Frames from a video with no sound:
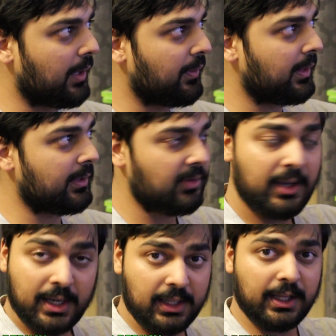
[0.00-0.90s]
I think that's
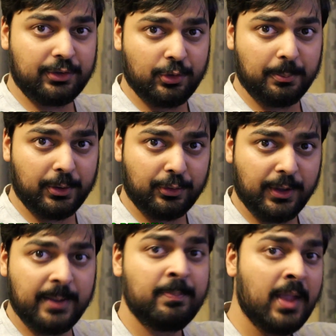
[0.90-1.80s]
Electro
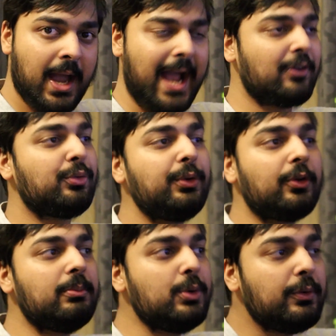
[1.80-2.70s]
Berkeley, actually
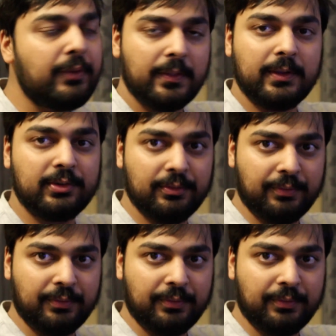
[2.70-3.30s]
removed this